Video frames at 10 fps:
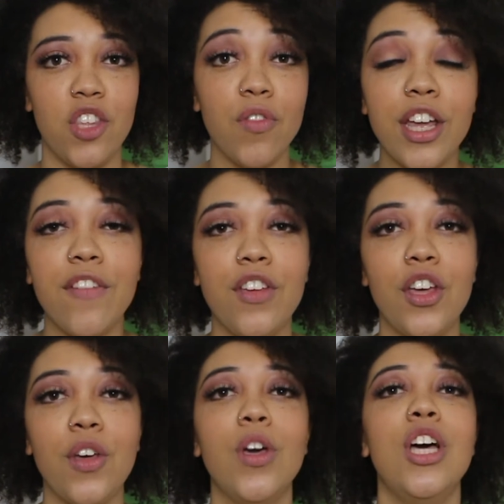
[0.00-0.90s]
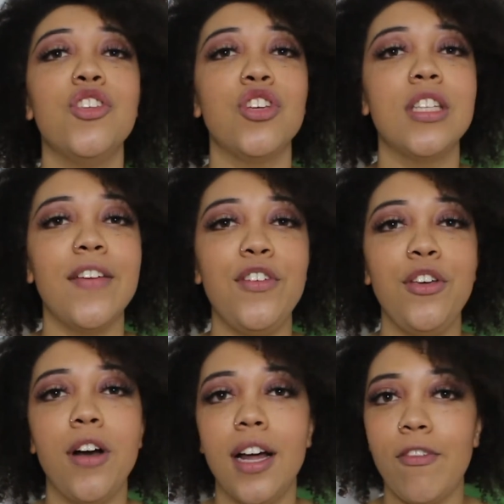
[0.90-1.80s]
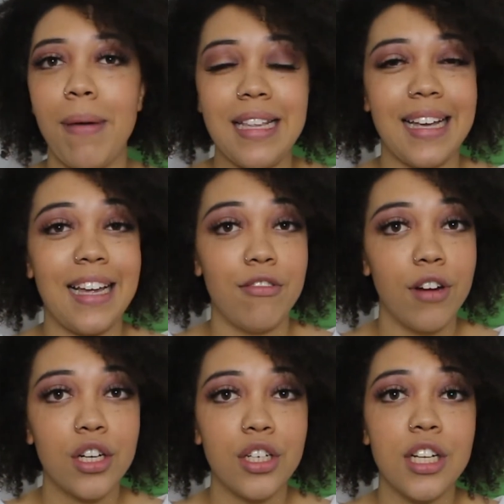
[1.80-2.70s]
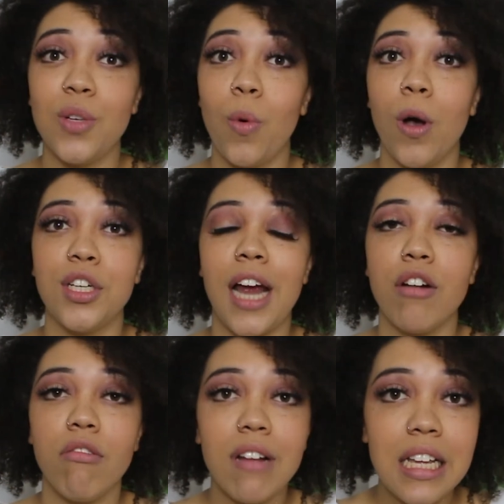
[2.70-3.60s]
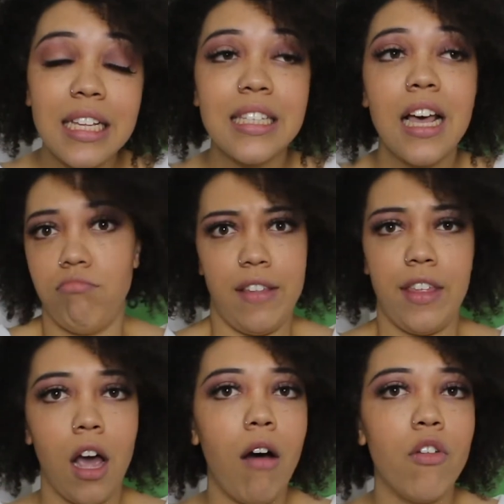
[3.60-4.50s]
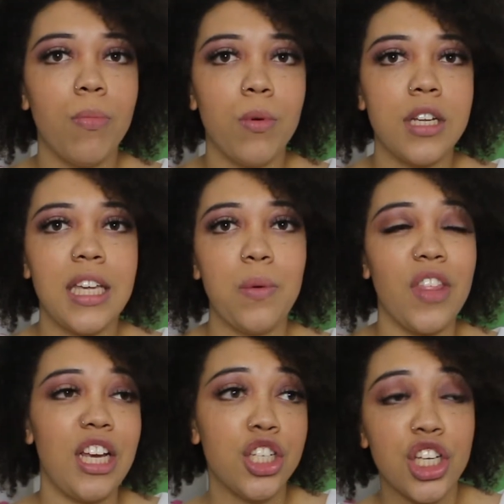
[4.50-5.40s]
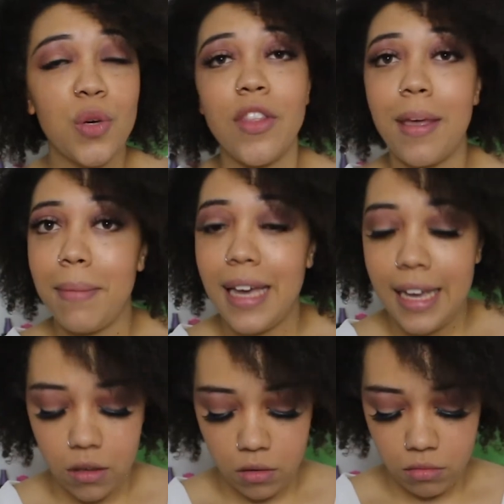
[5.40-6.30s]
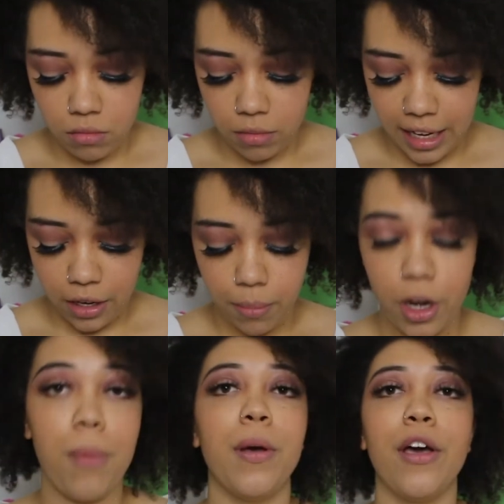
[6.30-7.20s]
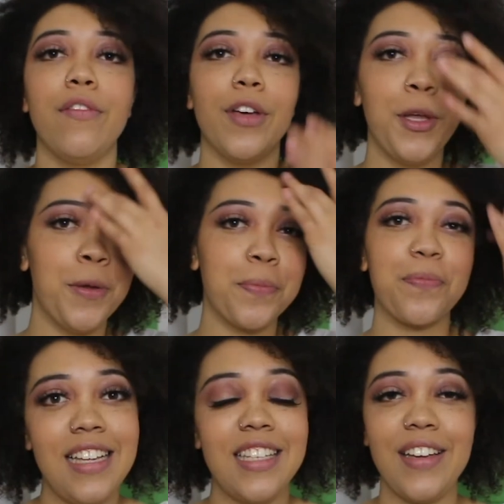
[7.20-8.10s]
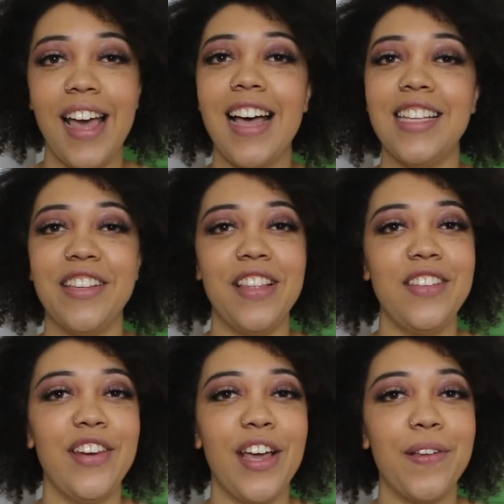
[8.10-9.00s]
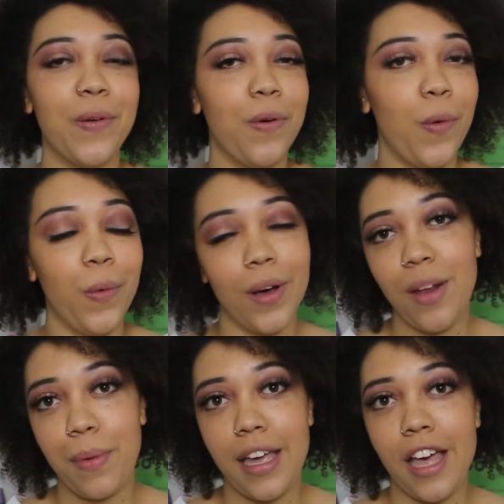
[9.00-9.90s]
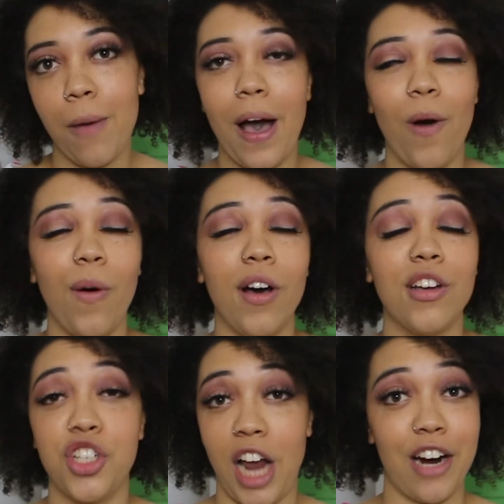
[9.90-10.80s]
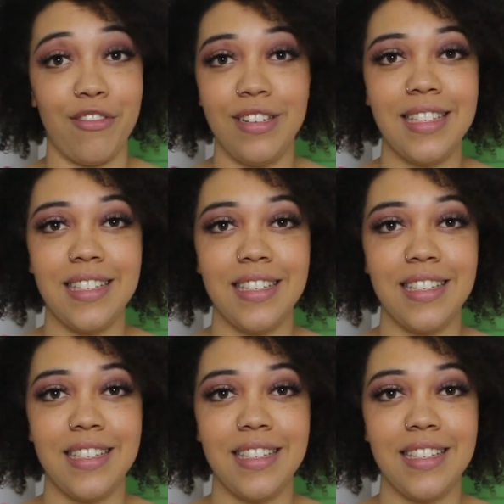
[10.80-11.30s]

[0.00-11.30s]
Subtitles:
this video for you, just giving you kind of a basic introduction into what a chakra is, where they are on the body, what they do, what they mean. Oh, nearly knocked my notebook over. So yeah, so this video is all gonna be about chakras.